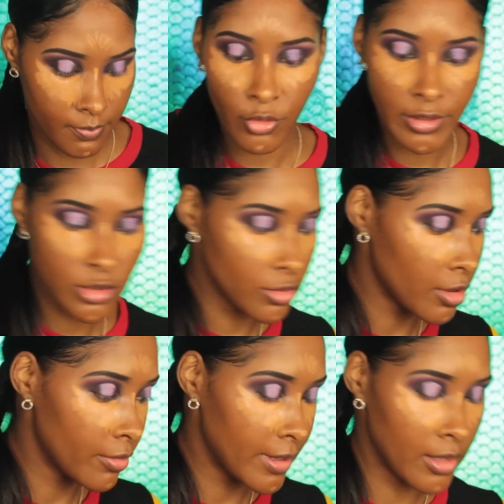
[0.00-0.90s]
Going to
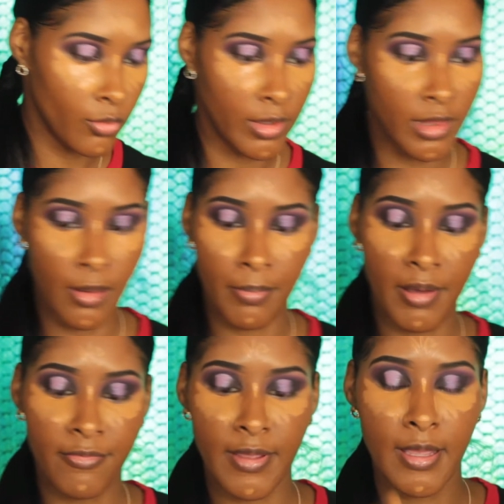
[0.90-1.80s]
go in with a
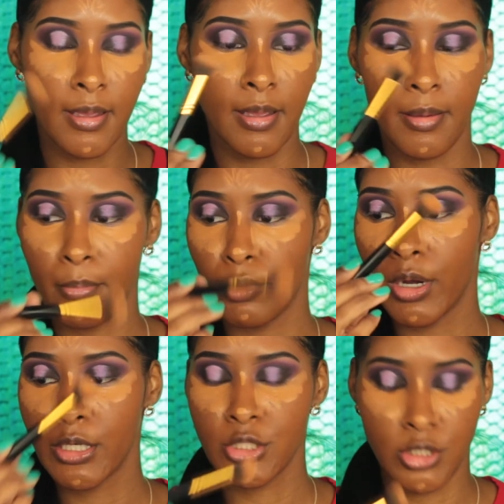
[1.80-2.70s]
buffing
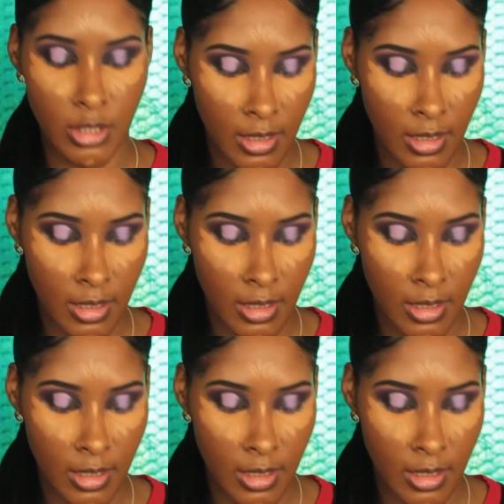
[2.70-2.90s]
brush,